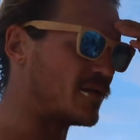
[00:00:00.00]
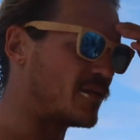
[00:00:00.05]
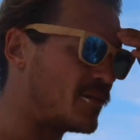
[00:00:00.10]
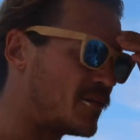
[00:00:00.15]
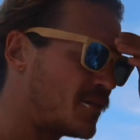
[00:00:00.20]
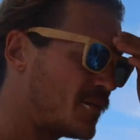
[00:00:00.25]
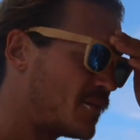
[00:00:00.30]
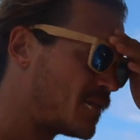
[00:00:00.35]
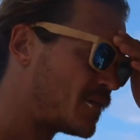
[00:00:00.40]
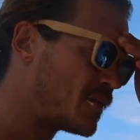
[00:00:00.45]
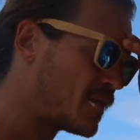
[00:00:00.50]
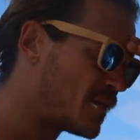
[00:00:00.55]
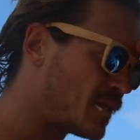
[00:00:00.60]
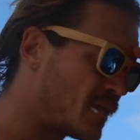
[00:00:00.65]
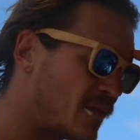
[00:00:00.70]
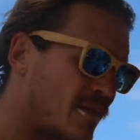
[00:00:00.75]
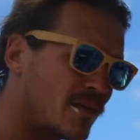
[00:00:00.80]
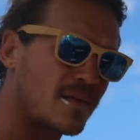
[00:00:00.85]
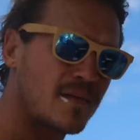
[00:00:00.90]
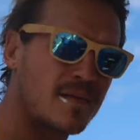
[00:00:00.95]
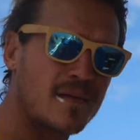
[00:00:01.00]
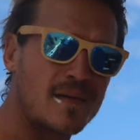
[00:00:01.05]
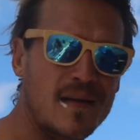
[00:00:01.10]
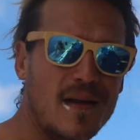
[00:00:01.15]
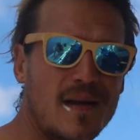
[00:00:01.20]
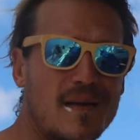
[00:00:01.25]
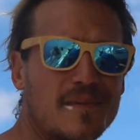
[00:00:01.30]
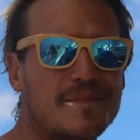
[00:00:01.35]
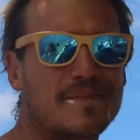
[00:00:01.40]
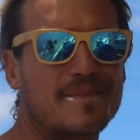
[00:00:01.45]
it. James,
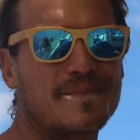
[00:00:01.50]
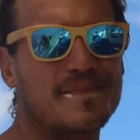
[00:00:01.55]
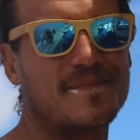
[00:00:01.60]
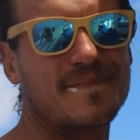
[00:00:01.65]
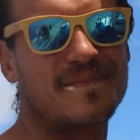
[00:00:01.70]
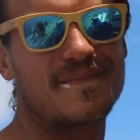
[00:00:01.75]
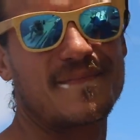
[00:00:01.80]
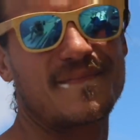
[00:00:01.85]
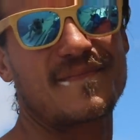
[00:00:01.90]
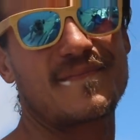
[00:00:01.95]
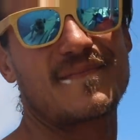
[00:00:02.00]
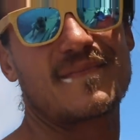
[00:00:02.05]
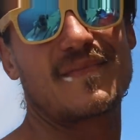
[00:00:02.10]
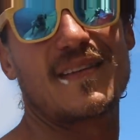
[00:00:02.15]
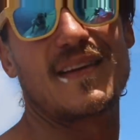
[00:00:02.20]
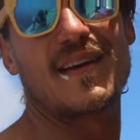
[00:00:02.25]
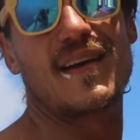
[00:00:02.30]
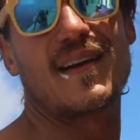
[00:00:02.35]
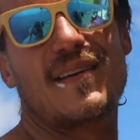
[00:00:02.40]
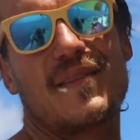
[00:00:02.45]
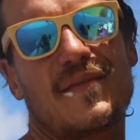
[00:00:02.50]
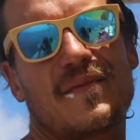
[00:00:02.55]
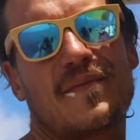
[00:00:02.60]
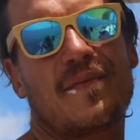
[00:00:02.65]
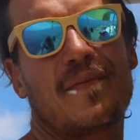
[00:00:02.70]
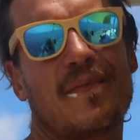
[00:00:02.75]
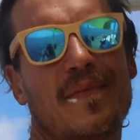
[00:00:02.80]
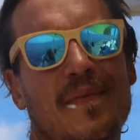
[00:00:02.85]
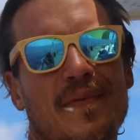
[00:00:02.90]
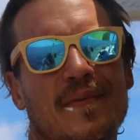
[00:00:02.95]
yeah. one question yeah. I
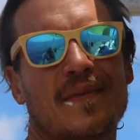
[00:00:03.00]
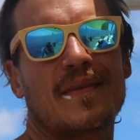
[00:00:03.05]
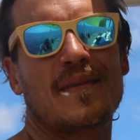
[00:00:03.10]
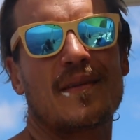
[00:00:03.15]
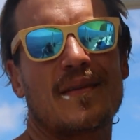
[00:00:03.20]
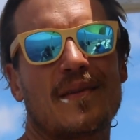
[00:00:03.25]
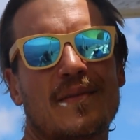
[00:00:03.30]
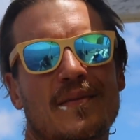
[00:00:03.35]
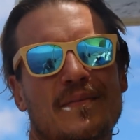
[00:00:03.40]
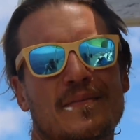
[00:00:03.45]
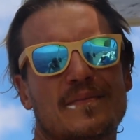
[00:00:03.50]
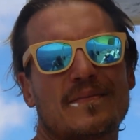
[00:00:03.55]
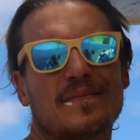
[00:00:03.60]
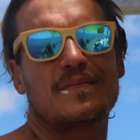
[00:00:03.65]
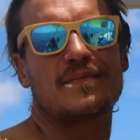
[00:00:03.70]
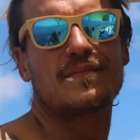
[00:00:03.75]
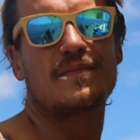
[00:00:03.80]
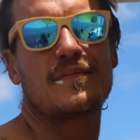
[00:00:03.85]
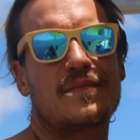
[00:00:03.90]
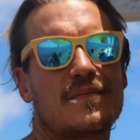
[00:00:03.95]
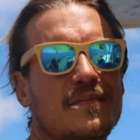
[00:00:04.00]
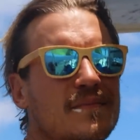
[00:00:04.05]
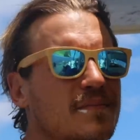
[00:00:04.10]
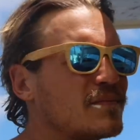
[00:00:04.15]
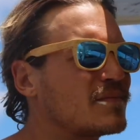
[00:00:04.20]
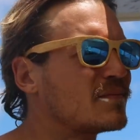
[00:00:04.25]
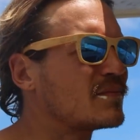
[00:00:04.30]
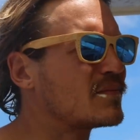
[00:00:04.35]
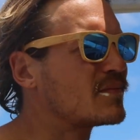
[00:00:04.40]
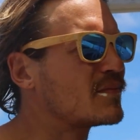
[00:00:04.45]
have. How is it
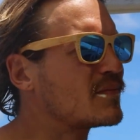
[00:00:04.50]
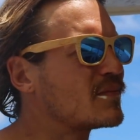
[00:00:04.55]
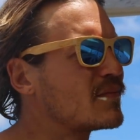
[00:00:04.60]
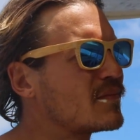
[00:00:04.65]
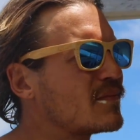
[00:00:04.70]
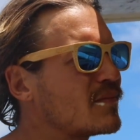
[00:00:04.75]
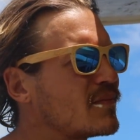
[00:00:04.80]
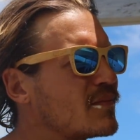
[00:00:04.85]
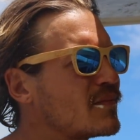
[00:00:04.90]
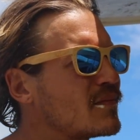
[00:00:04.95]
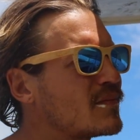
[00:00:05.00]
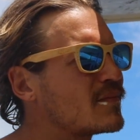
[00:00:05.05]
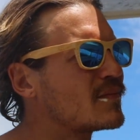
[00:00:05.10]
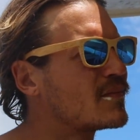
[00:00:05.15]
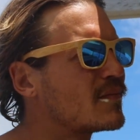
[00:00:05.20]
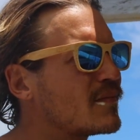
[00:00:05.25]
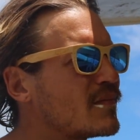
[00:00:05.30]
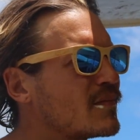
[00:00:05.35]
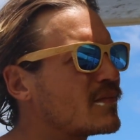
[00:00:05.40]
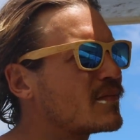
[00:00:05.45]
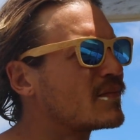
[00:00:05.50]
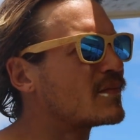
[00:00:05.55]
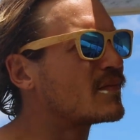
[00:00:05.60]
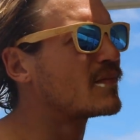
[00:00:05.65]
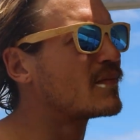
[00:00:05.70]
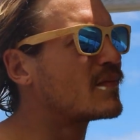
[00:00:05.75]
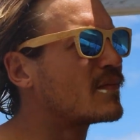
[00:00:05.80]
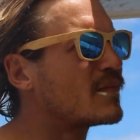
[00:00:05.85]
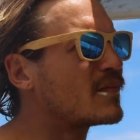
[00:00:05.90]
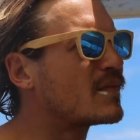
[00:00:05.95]
possible that every time you
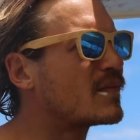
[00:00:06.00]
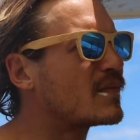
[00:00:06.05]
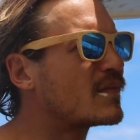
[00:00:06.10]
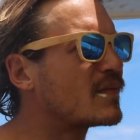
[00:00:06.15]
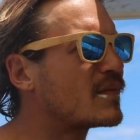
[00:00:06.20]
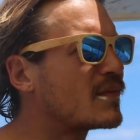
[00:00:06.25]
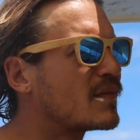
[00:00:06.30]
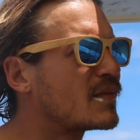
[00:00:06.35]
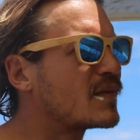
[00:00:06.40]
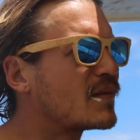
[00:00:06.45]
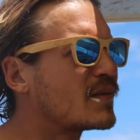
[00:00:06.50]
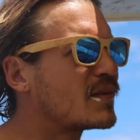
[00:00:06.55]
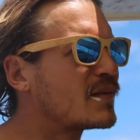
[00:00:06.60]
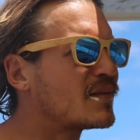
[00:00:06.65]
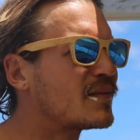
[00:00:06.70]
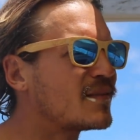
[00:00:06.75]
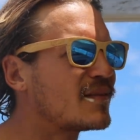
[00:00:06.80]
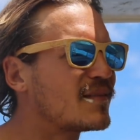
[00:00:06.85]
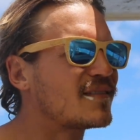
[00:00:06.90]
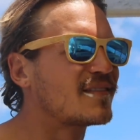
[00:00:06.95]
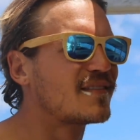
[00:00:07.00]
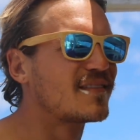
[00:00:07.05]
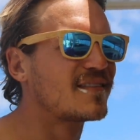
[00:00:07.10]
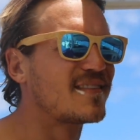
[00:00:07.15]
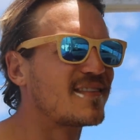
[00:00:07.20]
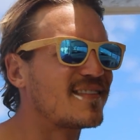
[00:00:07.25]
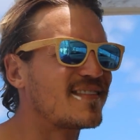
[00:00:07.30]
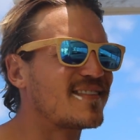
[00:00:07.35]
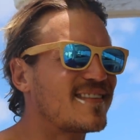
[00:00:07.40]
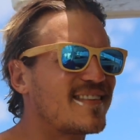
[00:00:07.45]
brush your teeth,
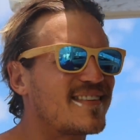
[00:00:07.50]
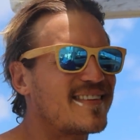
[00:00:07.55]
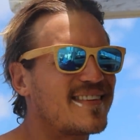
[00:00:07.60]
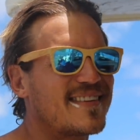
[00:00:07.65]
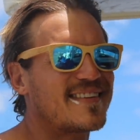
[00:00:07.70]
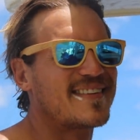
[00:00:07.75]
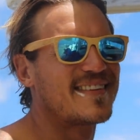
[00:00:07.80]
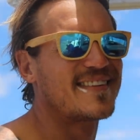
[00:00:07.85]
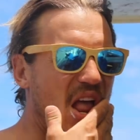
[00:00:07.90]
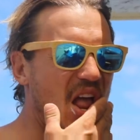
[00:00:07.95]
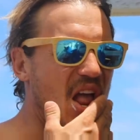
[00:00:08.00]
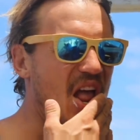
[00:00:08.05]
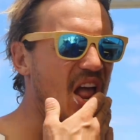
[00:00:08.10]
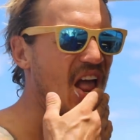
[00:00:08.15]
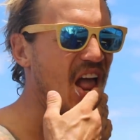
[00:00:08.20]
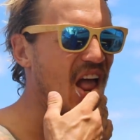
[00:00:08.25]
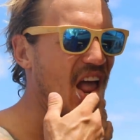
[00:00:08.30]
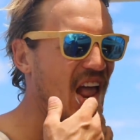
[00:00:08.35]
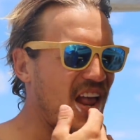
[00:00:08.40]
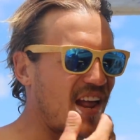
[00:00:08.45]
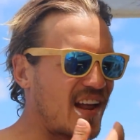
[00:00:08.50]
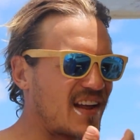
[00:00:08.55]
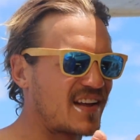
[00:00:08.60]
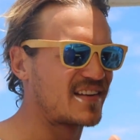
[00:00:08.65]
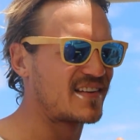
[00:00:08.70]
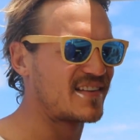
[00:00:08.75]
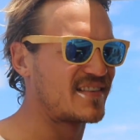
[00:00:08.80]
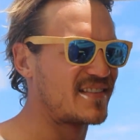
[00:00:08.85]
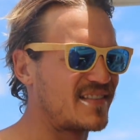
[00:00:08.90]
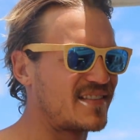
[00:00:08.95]
there's toothpaste?
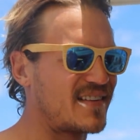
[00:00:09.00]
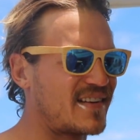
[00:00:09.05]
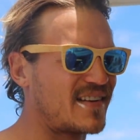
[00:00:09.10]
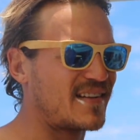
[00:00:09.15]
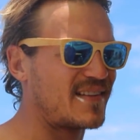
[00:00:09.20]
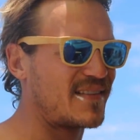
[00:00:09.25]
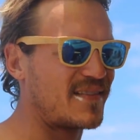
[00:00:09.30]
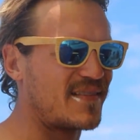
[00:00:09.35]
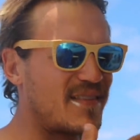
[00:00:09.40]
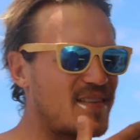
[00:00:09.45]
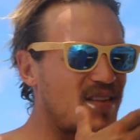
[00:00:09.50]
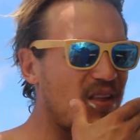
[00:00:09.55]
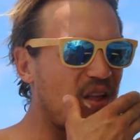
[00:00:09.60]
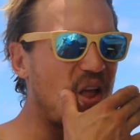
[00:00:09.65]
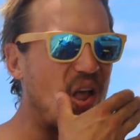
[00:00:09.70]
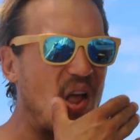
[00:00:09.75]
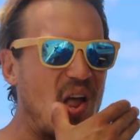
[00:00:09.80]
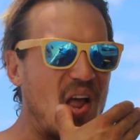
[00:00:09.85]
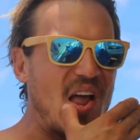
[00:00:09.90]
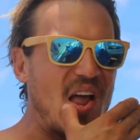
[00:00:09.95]
Every time.